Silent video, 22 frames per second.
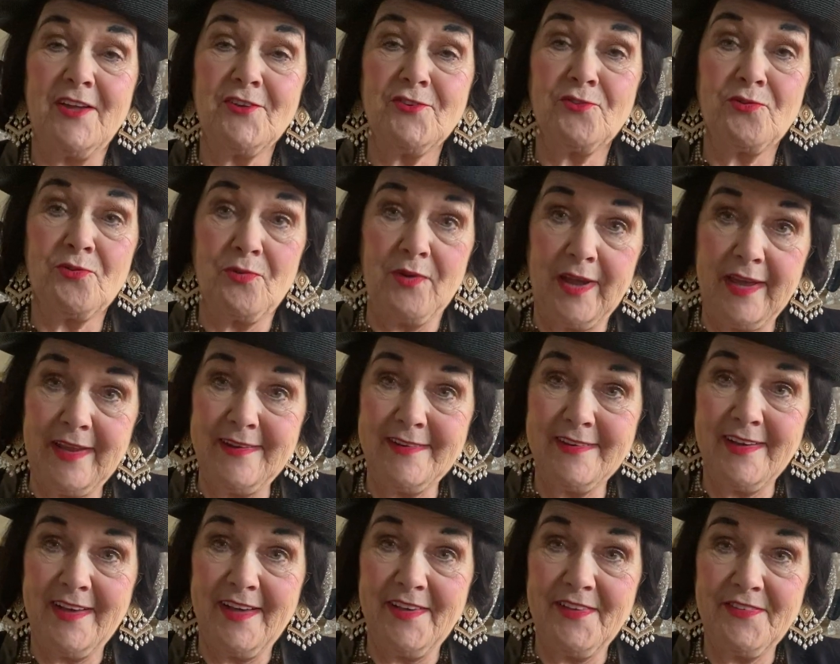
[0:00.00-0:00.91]

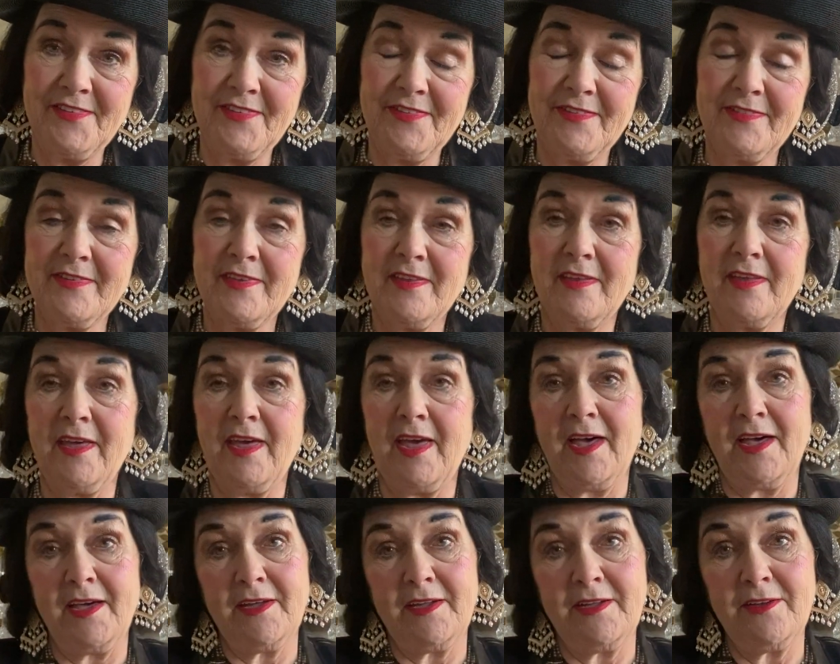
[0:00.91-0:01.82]
trained us,
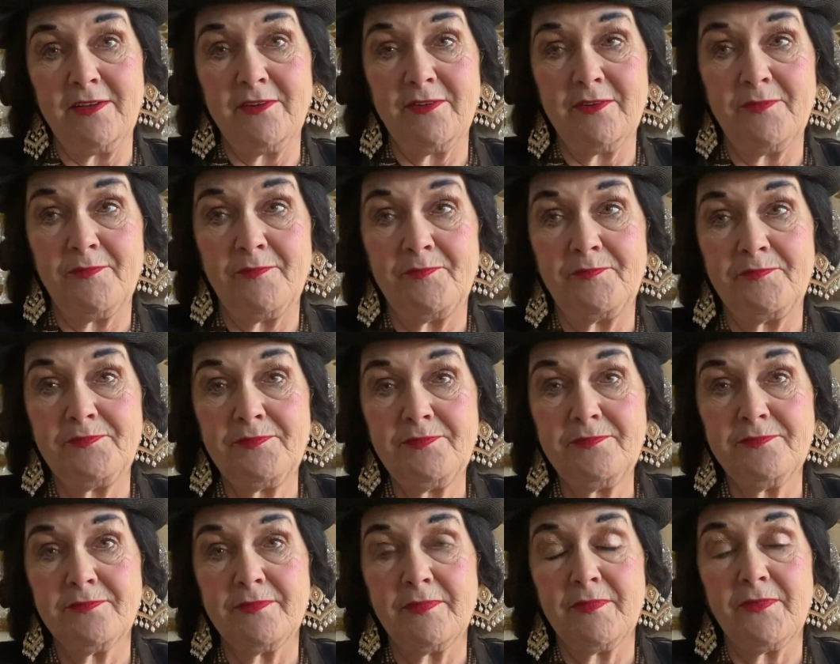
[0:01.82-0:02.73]
and
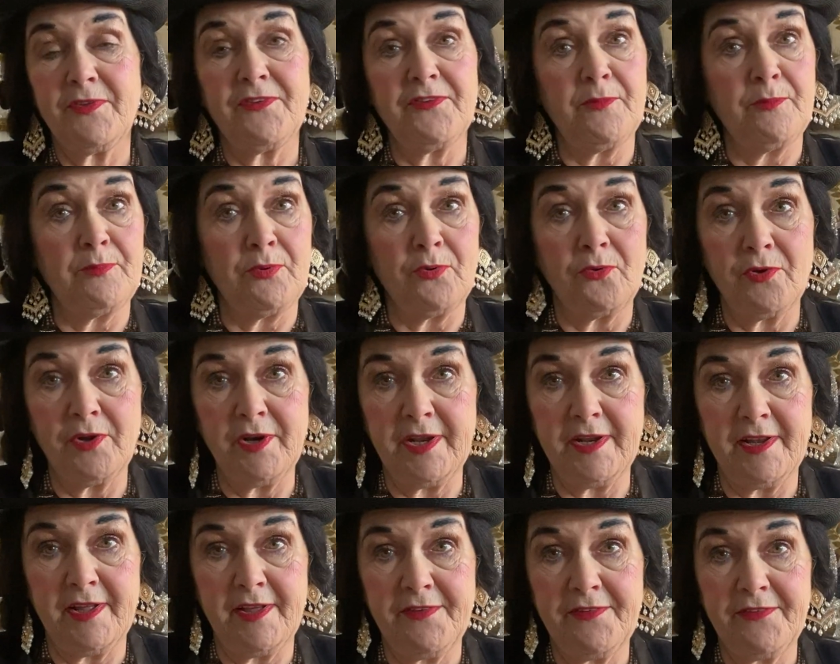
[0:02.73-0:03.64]

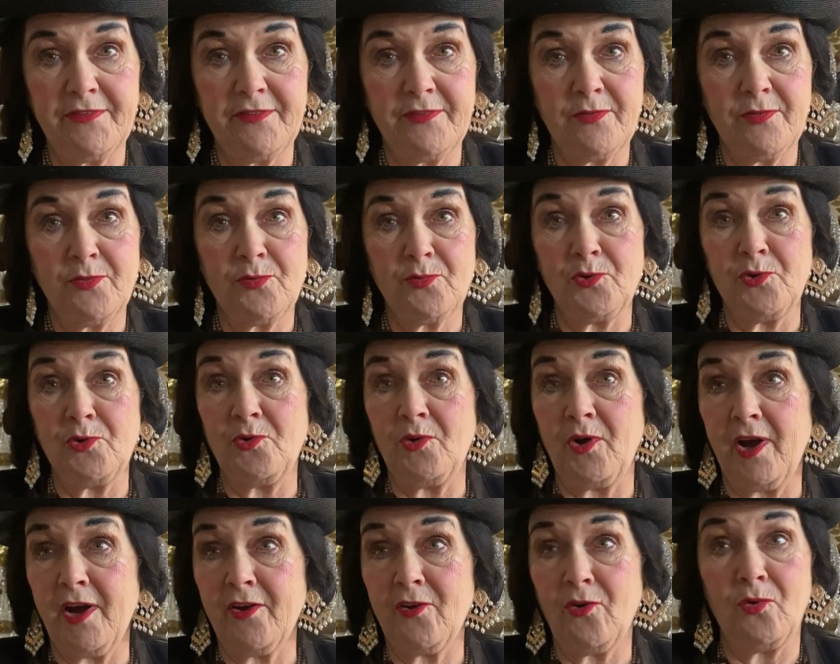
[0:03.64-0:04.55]
supported us
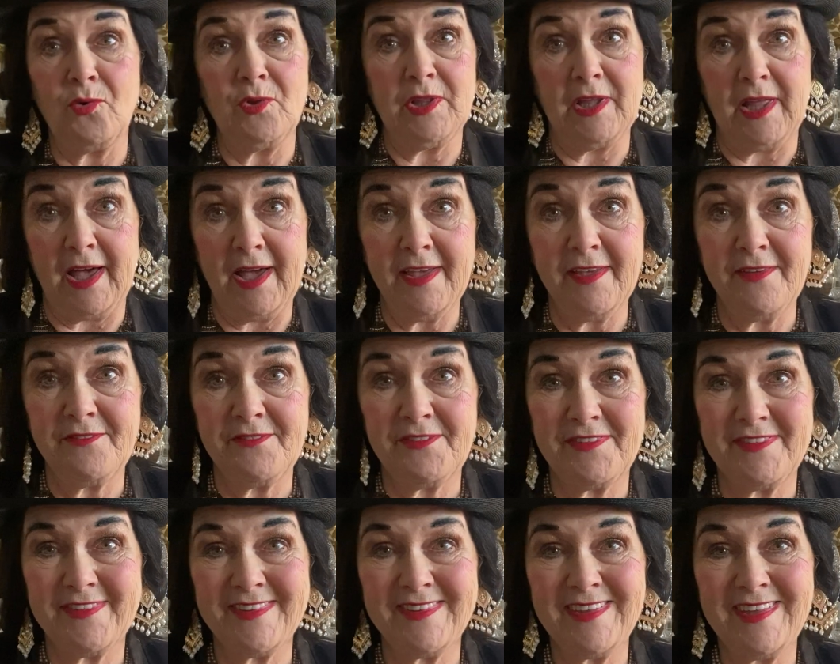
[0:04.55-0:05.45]
through our whole
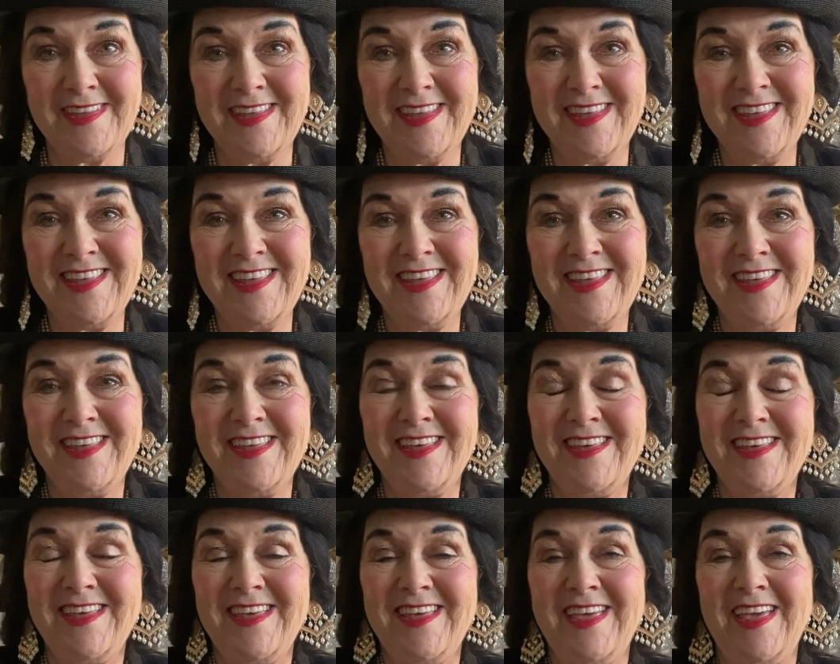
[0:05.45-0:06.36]
lives.
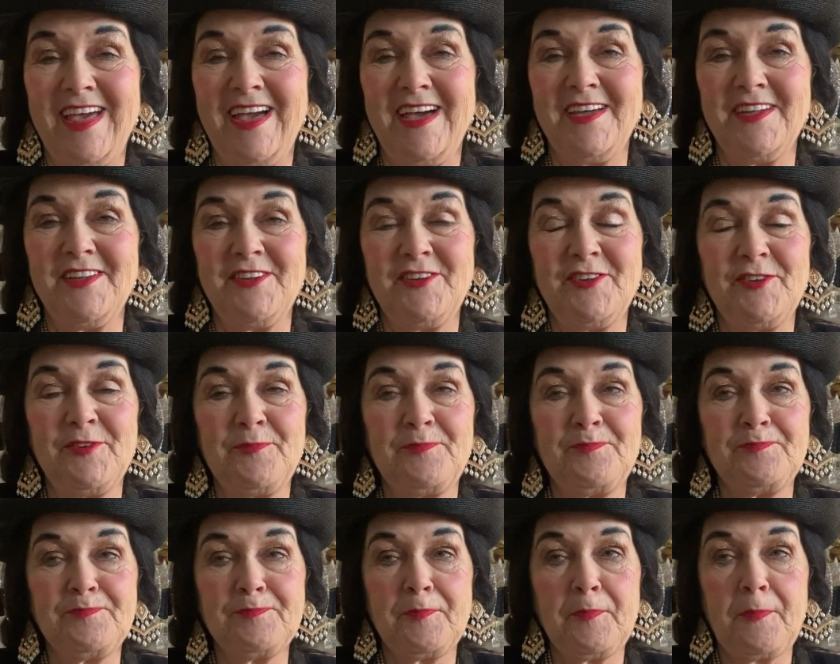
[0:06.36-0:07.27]
And
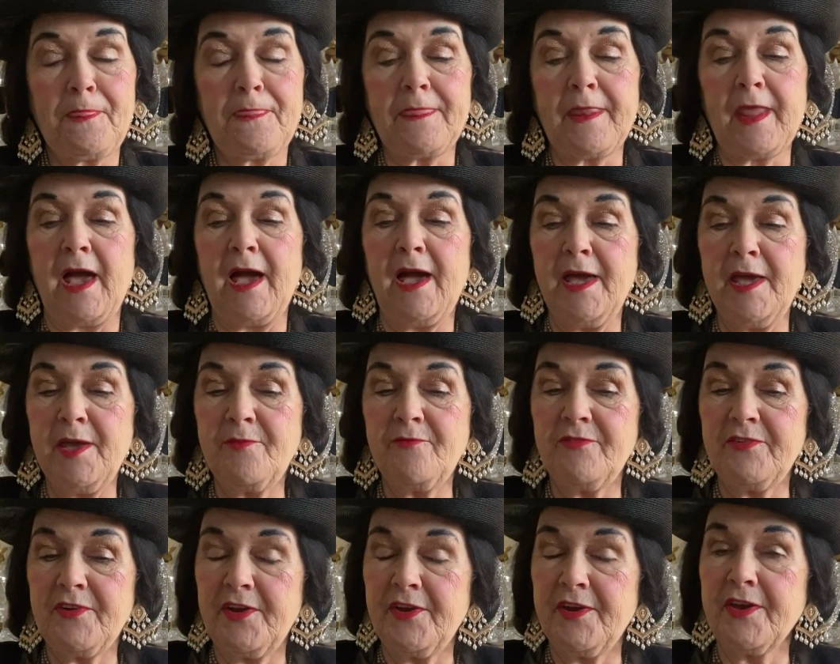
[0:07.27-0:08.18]
I
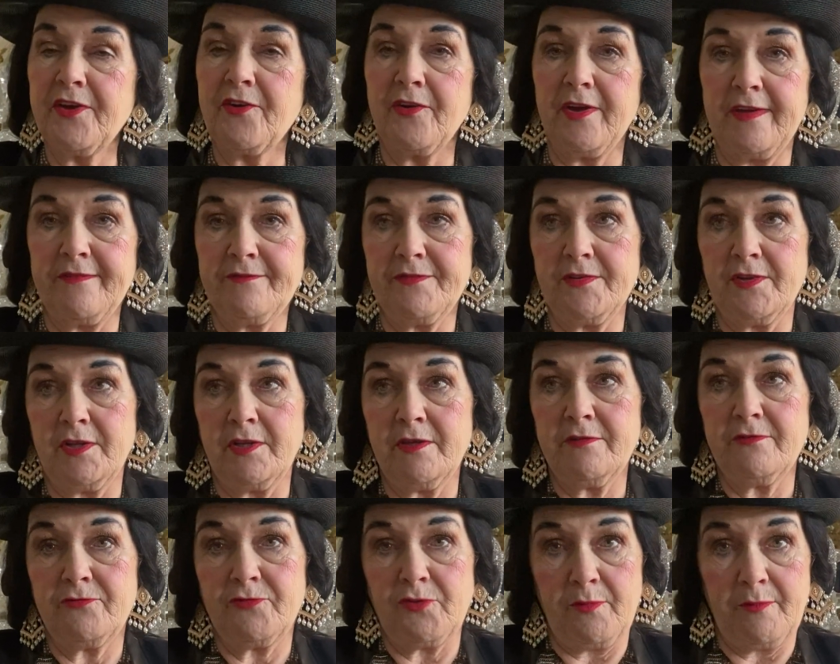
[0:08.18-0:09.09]
am very
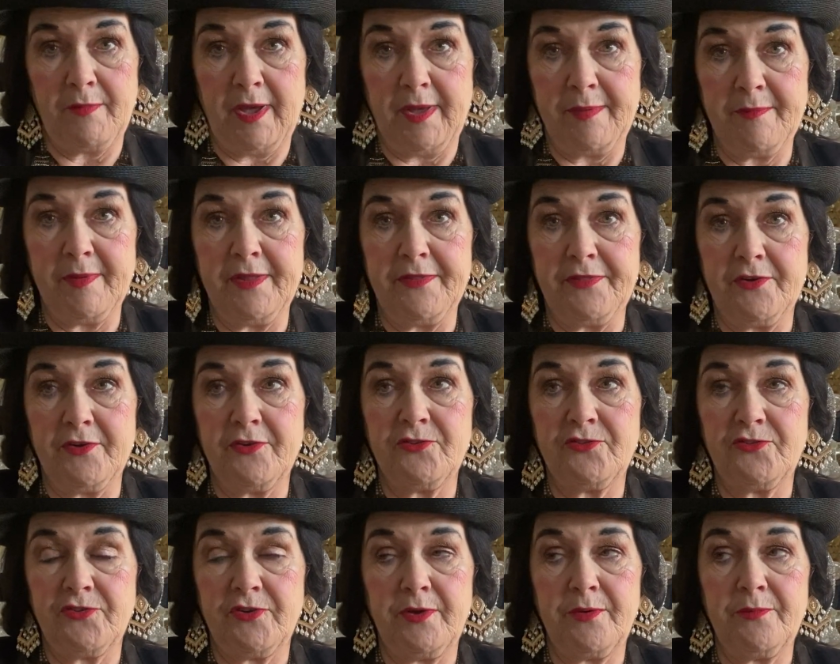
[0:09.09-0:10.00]
grateful for my mother.
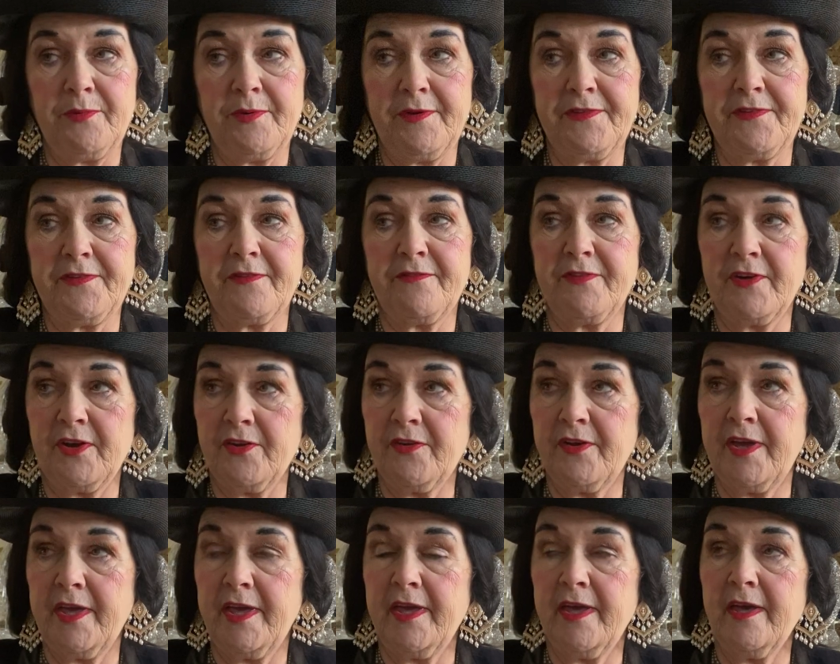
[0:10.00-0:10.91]
She was a
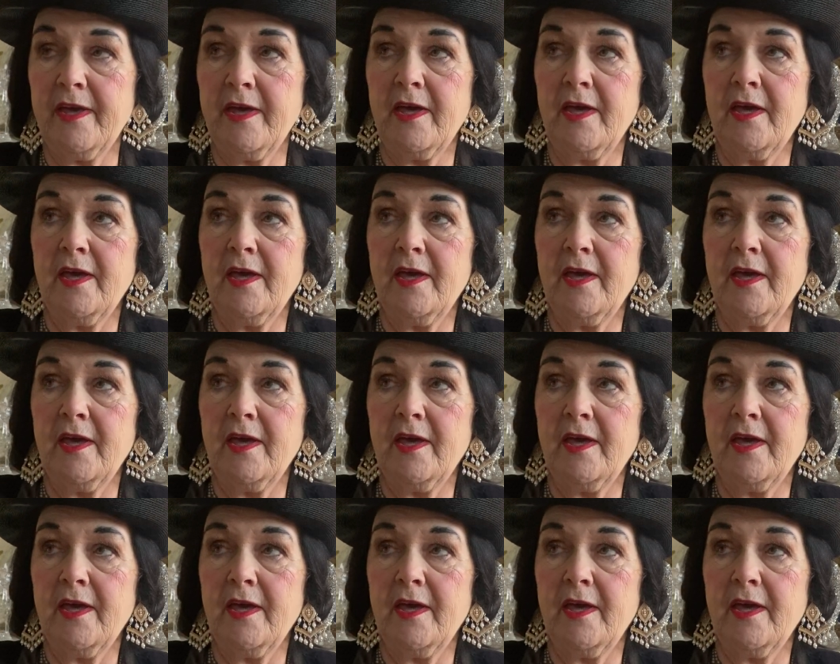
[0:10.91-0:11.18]
very